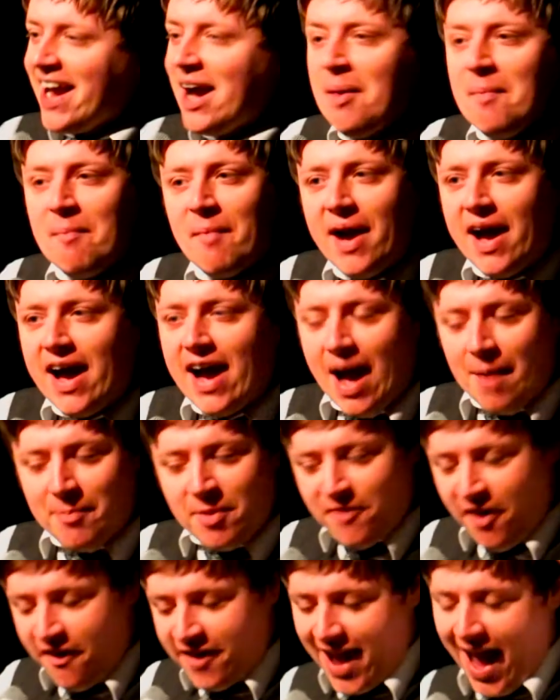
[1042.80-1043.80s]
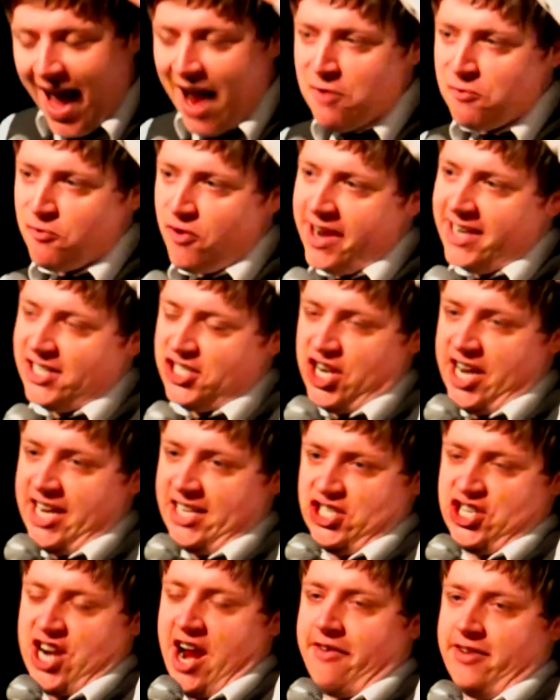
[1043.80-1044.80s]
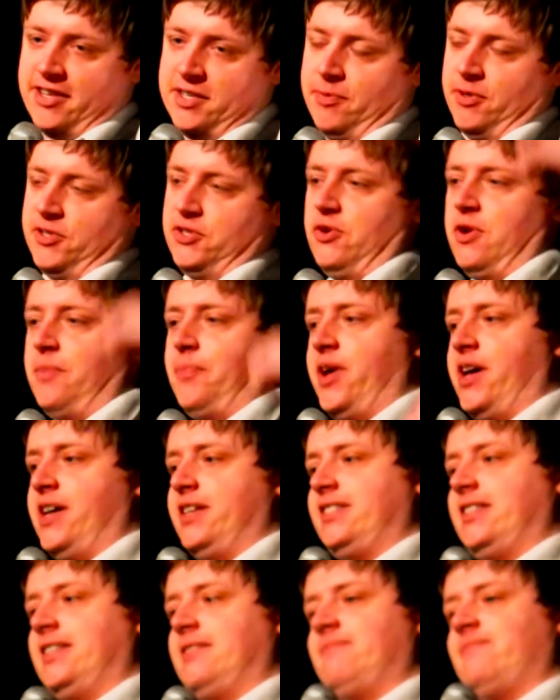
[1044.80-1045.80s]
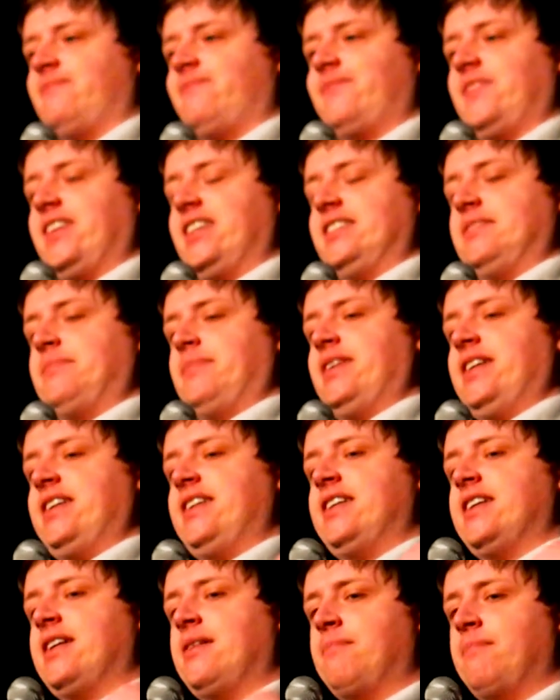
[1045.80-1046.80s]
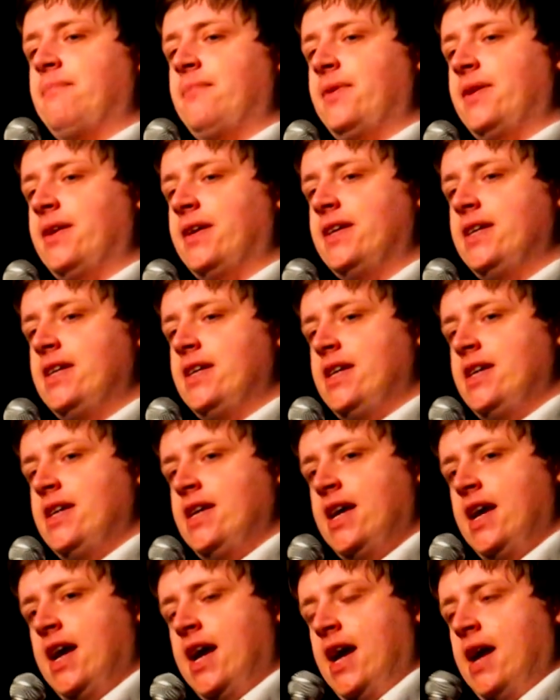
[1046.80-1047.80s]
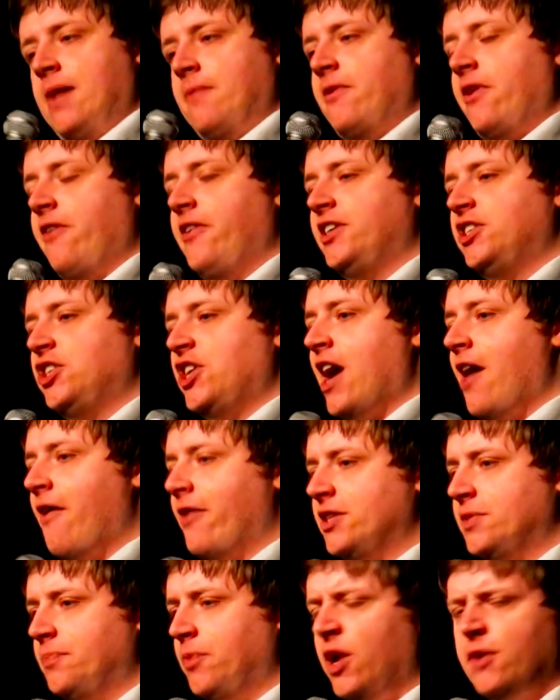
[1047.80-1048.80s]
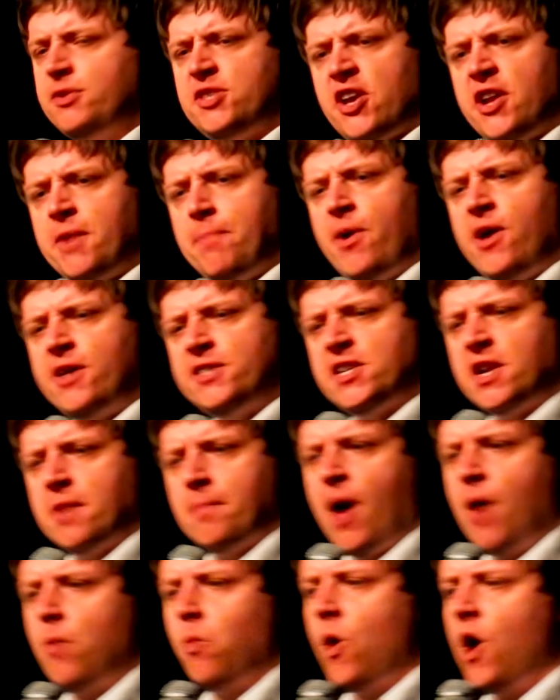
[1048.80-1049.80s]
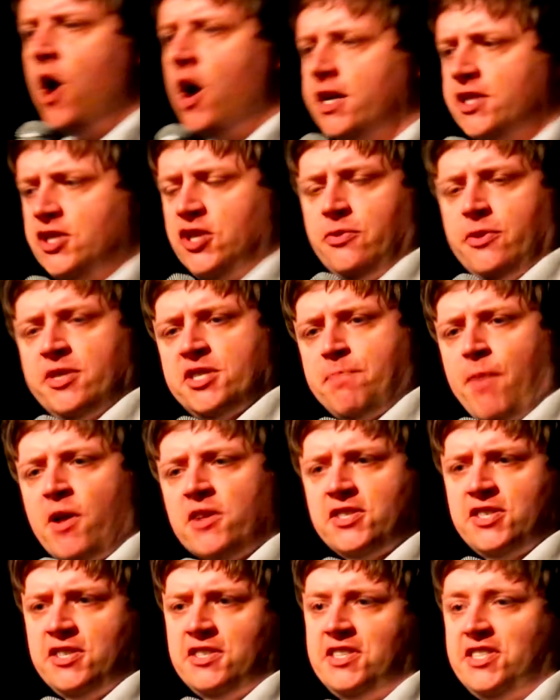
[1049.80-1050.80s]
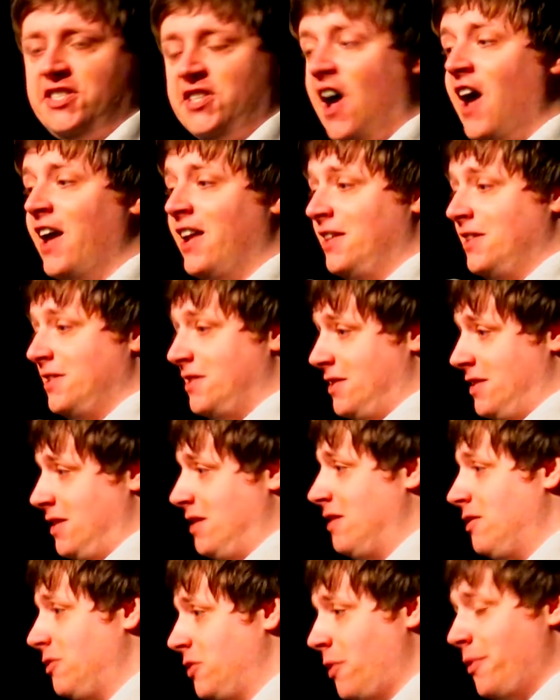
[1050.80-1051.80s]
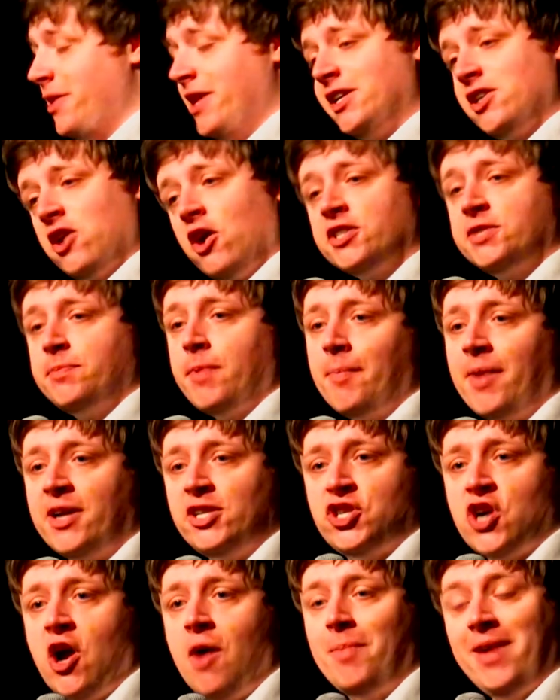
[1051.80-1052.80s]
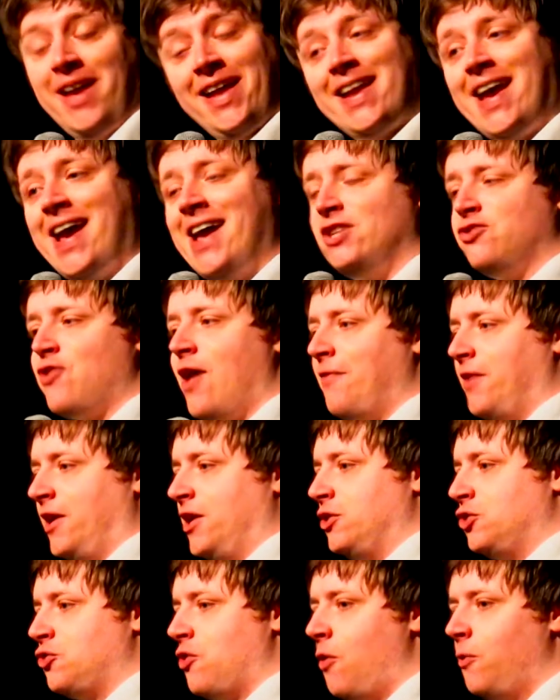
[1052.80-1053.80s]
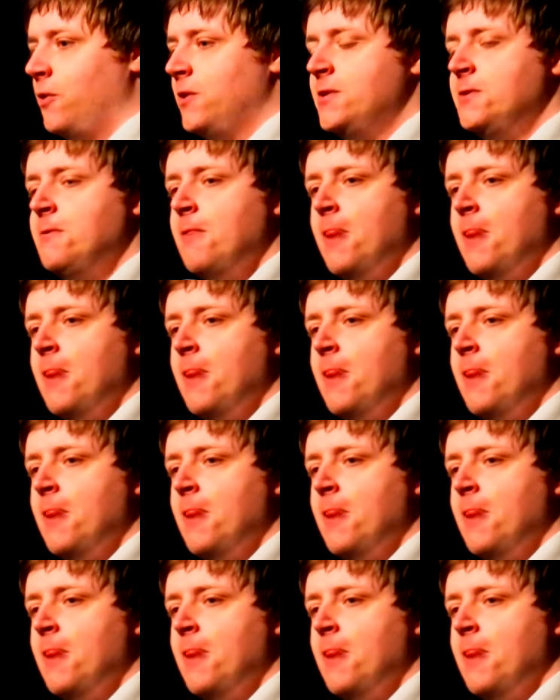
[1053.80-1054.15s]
I'm a very outreaching, charitable sort of person. That's me. I'm very charitable. I was the only person at my work to do a sponsored silence, although it did cost me my job in air traffic control.